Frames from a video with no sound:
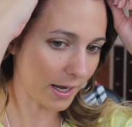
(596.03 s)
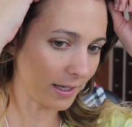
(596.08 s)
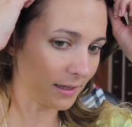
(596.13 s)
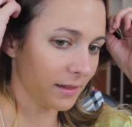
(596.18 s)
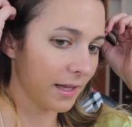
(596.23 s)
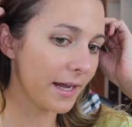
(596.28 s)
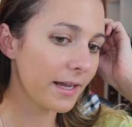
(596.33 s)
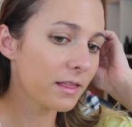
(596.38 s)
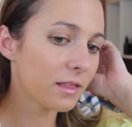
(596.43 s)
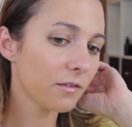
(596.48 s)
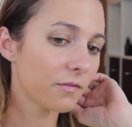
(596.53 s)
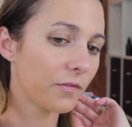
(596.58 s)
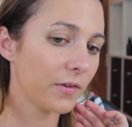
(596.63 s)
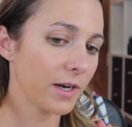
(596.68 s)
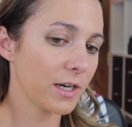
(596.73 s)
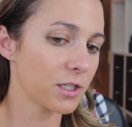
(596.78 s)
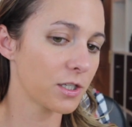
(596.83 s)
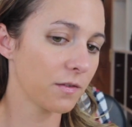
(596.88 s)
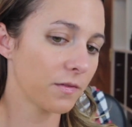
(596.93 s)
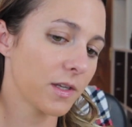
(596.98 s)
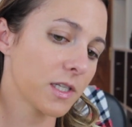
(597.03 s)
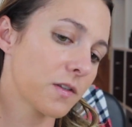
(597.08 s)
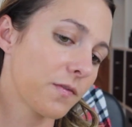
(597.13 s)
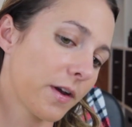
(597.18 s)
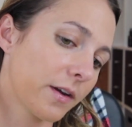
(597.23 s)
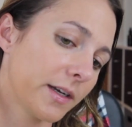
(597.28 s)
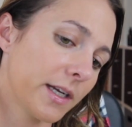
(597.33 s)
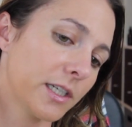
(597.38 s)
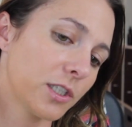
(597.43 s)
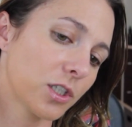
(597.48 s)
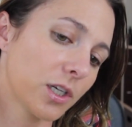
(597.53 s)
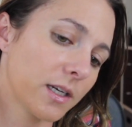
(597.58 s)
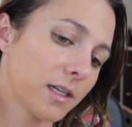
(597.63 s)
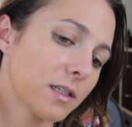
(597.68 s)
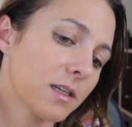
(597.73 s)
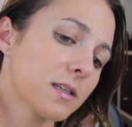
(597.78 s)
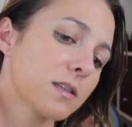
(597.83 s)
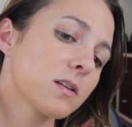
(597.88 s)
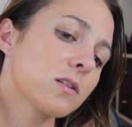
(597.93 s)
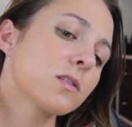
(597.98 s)
I like the finish of this foundation.
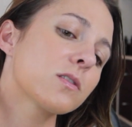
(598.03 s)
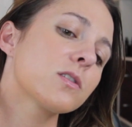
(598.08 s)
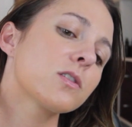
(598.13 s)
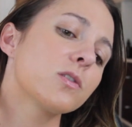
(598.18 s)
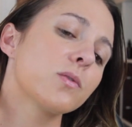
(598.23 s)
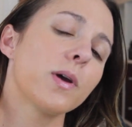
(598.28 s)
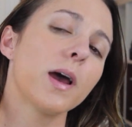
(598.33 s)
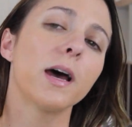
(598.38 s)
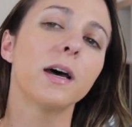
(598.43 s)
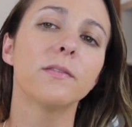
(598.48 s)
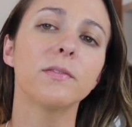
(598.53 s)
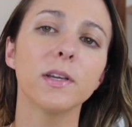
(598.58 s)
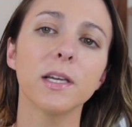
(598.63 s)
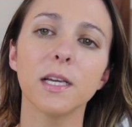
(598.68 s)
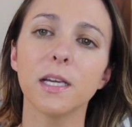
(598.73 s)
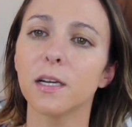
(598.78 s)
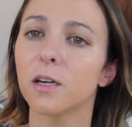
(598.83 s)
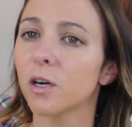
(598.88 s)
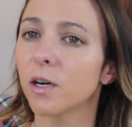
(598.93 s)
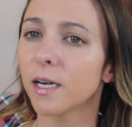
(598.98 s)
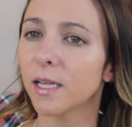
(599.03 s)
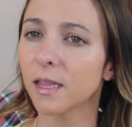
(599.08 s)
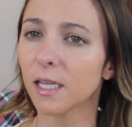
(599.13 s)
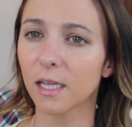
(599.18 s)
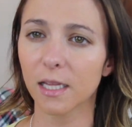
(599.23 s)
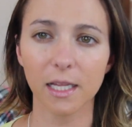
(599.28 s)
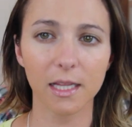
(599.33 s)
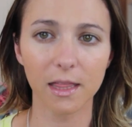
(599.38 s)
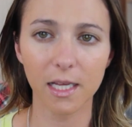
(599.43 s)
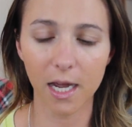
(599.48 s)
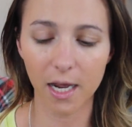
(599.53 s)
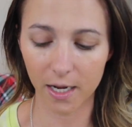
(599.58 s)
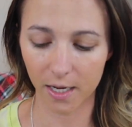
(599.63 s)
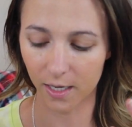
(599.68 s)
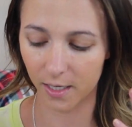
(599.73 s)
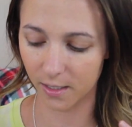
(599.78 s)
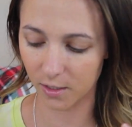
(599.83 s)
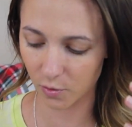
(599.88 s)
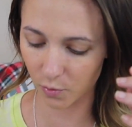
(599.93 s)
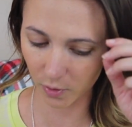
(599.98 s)
It doesn't look too heavy or anything like that.
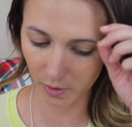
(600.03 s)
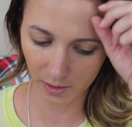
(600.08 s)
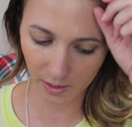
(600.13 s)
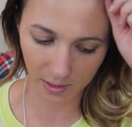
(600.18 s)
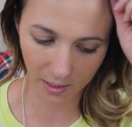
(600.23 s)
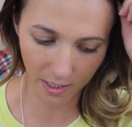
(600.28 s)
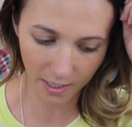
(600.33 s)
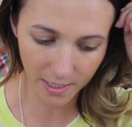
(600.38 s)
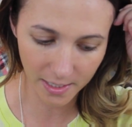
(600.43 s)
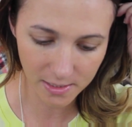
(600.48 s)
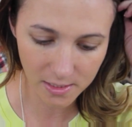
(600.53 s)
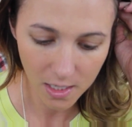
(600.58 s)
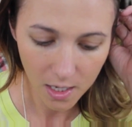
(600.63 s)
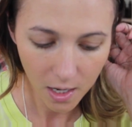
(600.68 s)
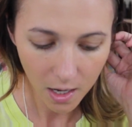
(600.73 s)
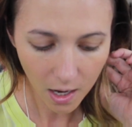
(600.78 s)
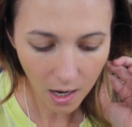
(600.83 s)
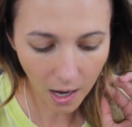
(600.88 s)
It is really nice.